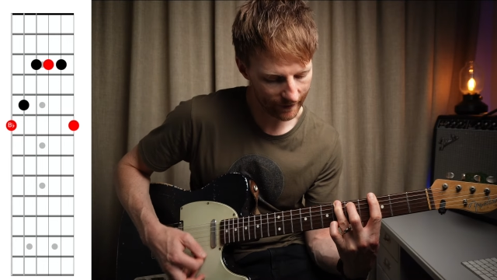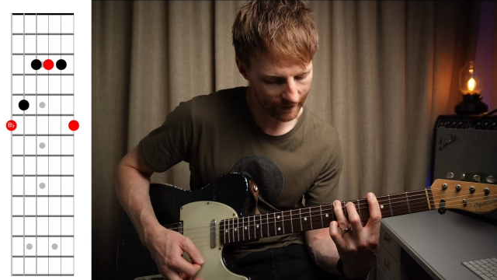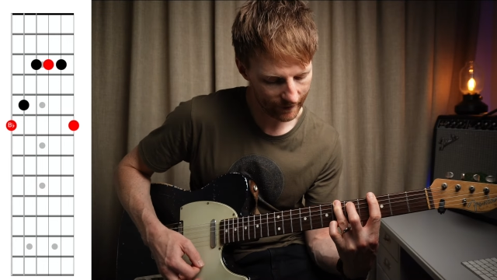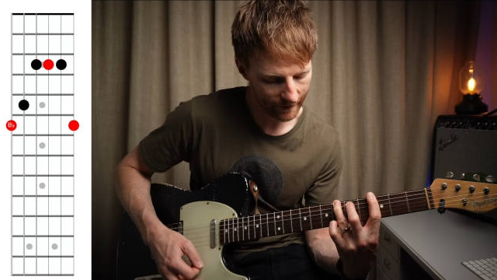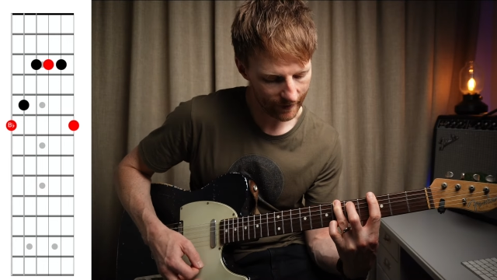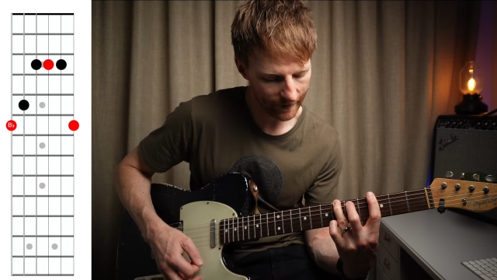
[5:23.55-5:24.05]

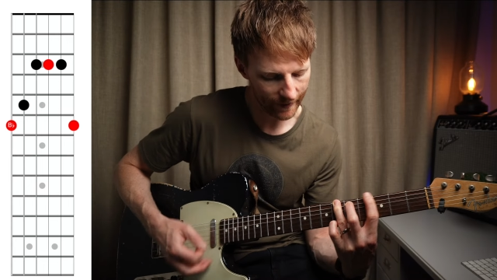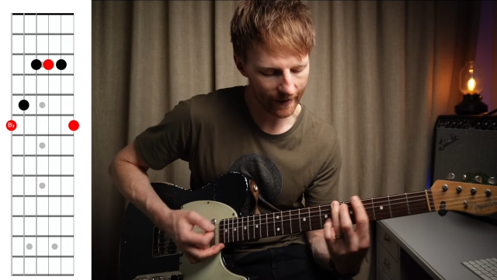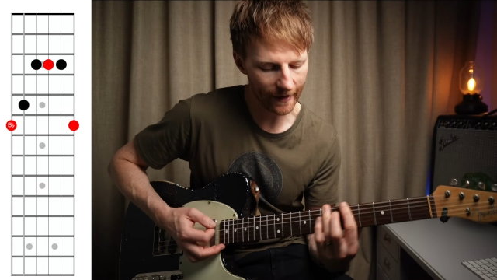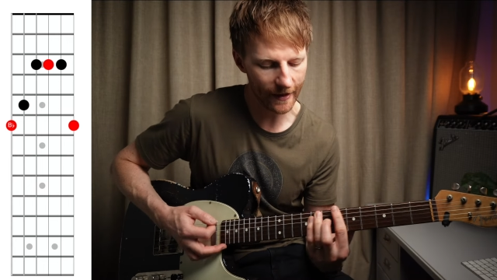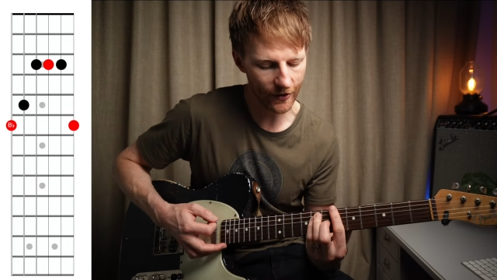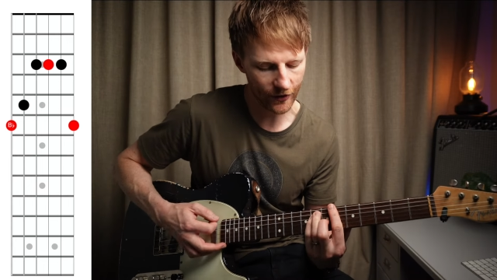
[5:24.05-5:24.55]

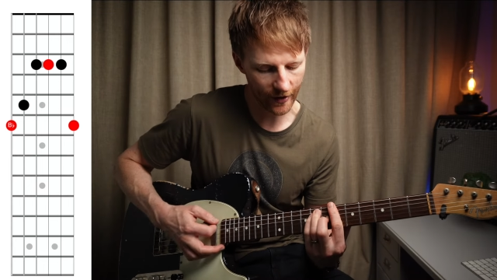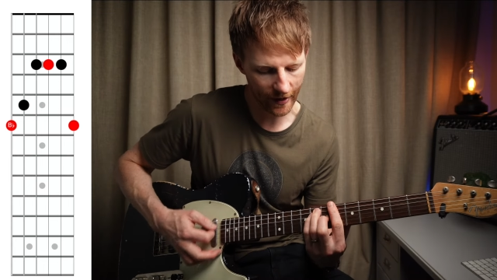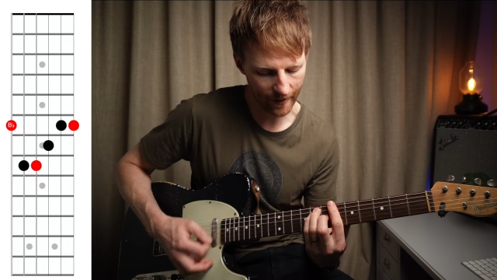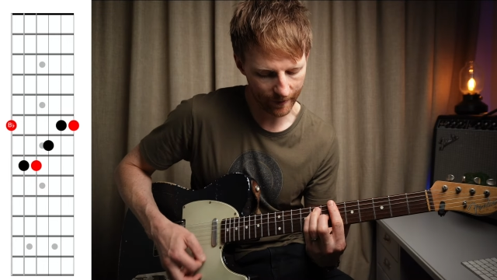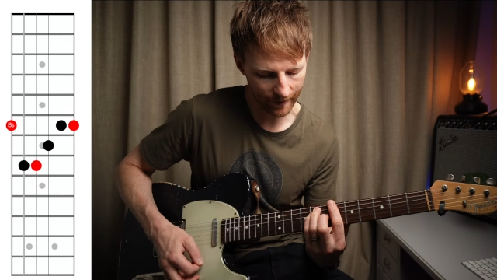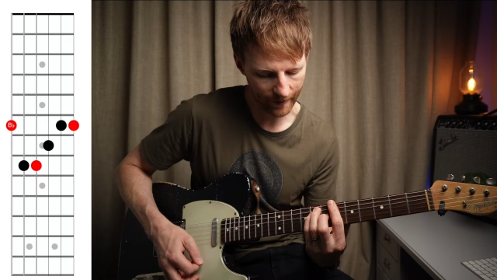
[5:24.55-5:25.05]
then E
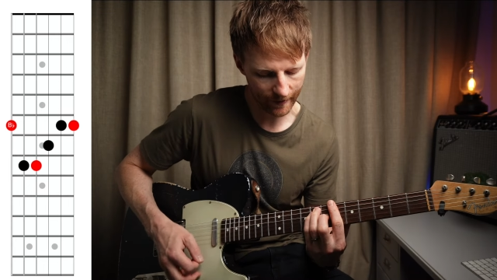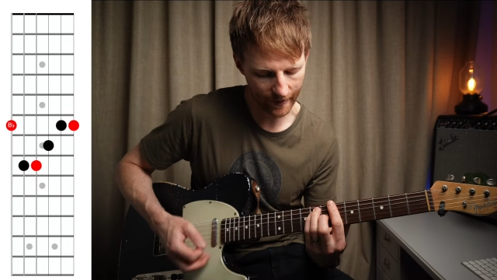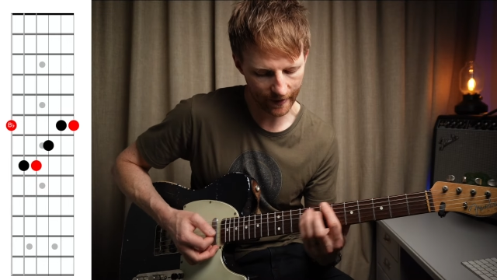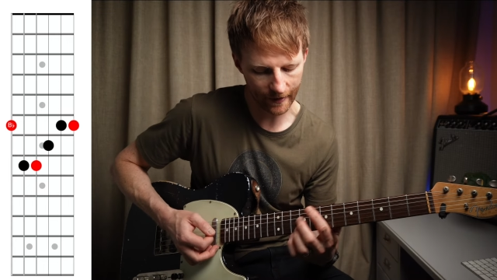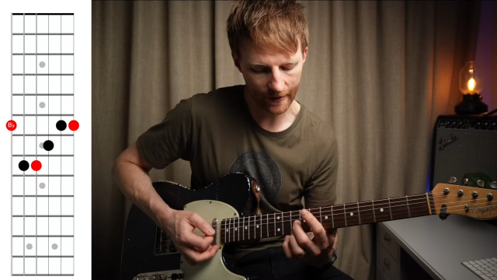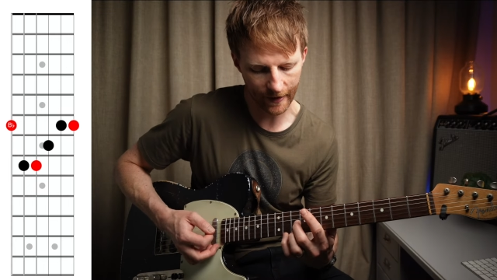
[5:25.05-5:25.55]
shape,
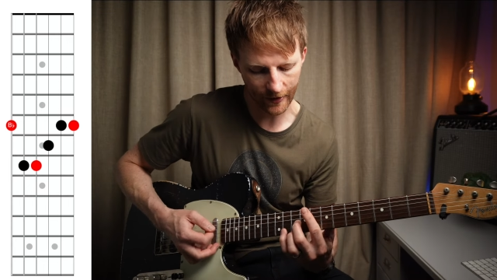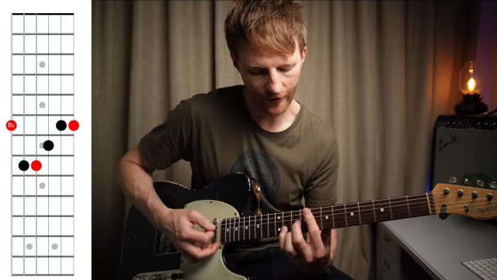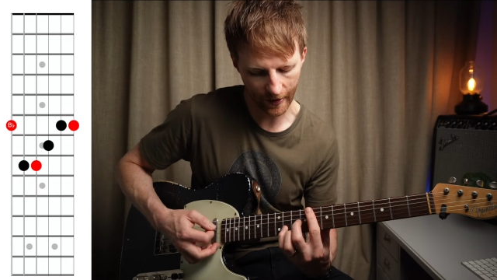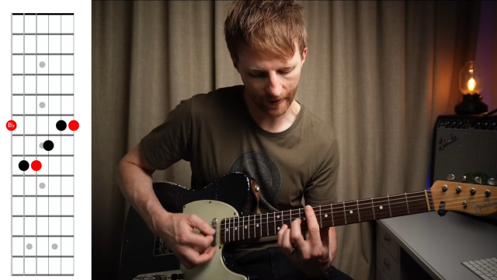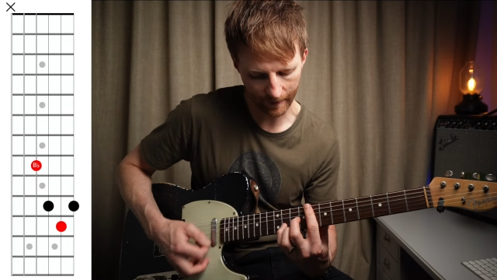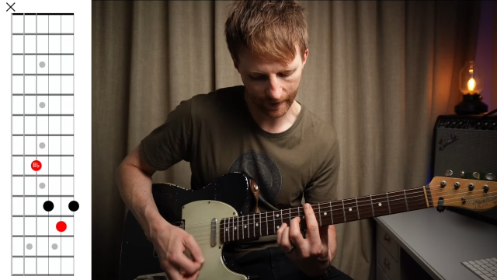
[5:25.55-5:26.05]
then the D
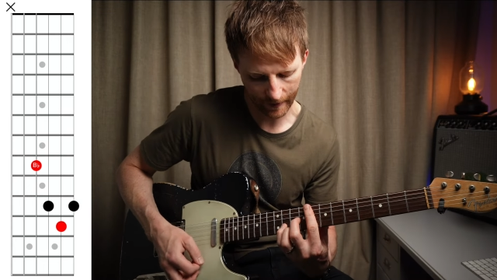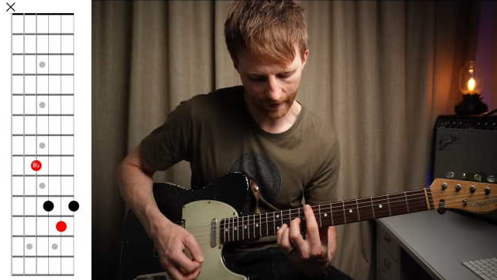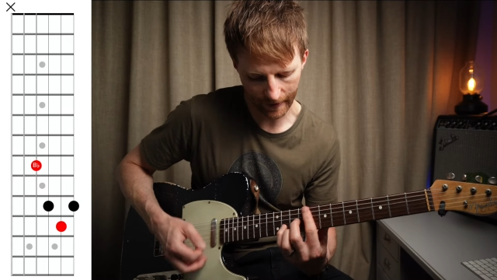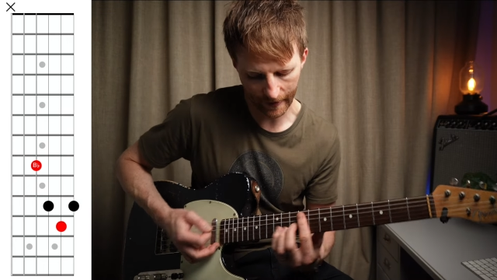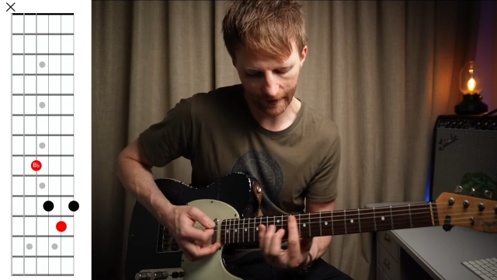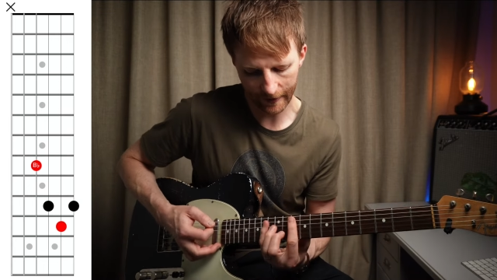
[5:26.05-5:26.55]
shape,
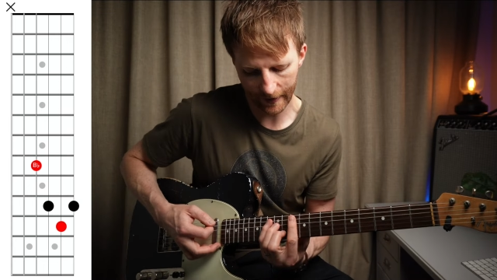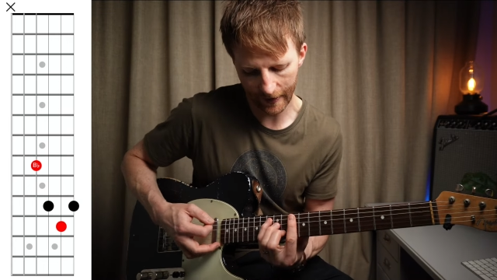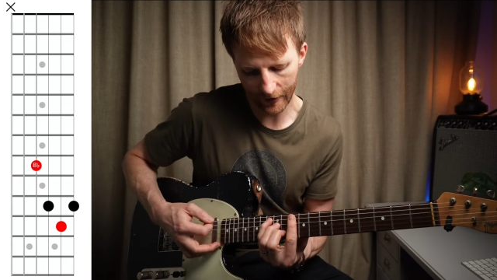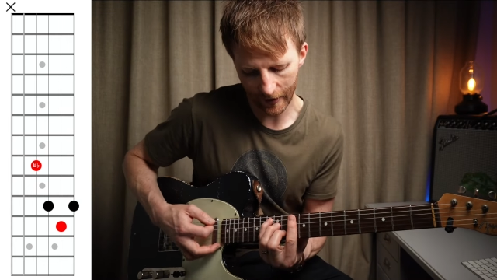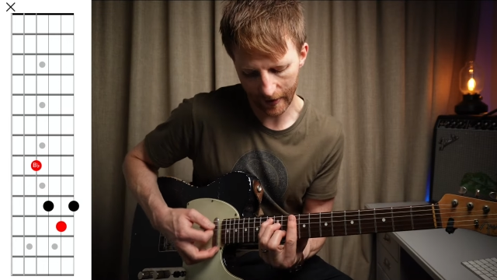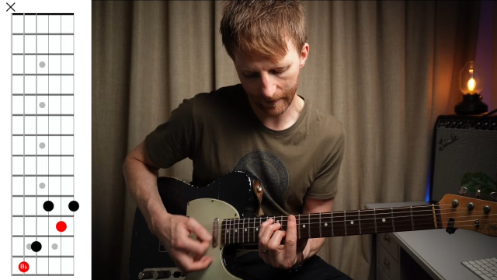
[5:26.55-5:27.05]
then the C
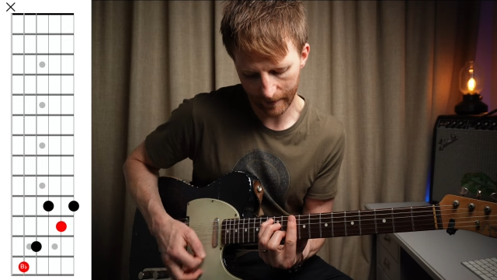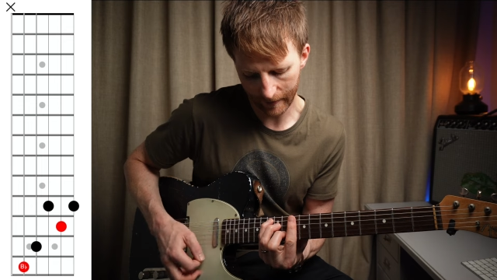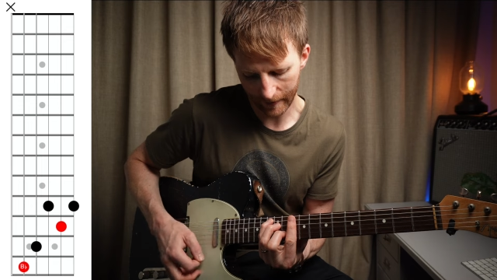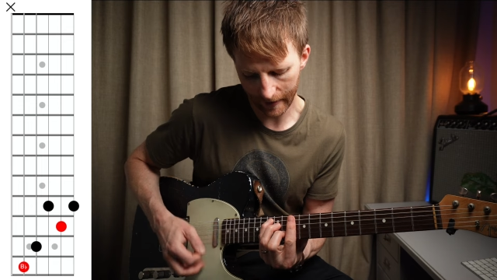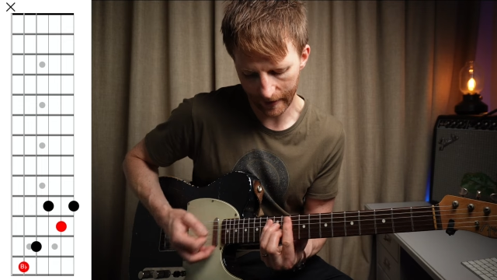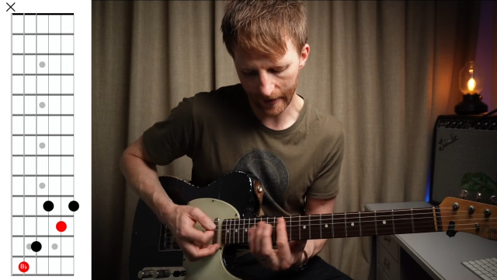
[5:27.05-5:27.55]
shape,
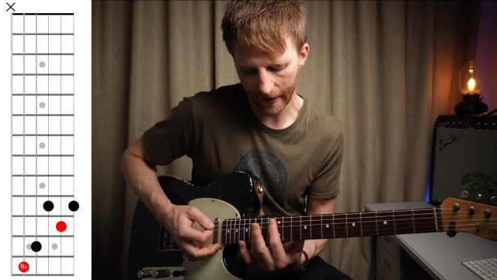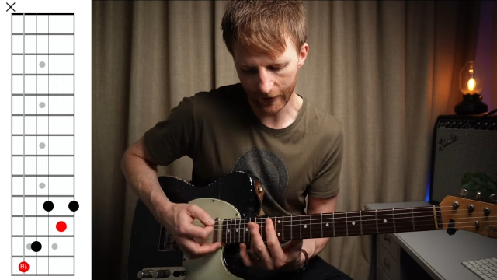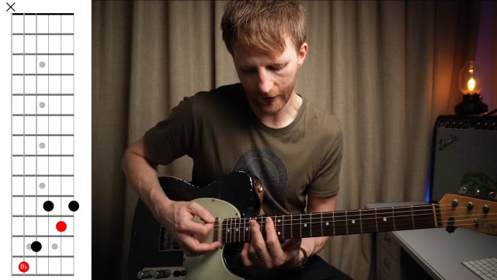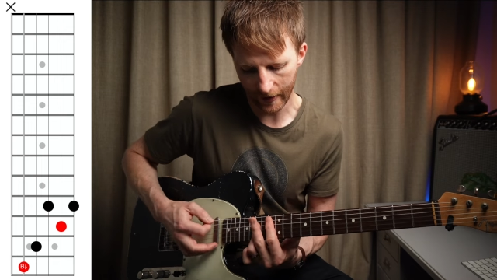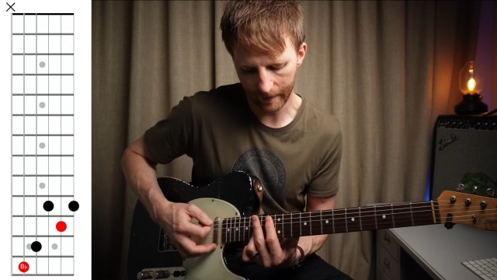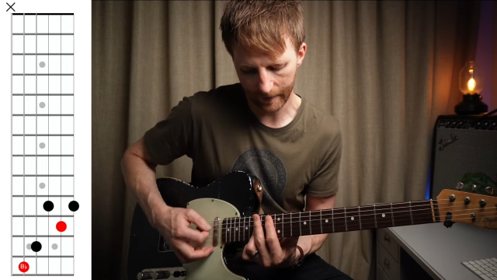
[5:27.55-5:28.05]
then the A
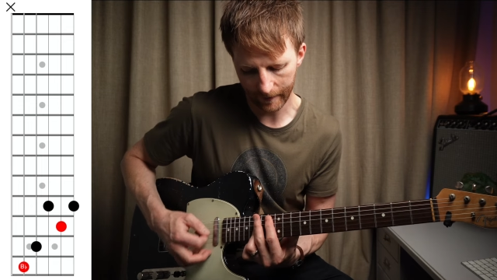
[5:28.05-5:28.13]
shape.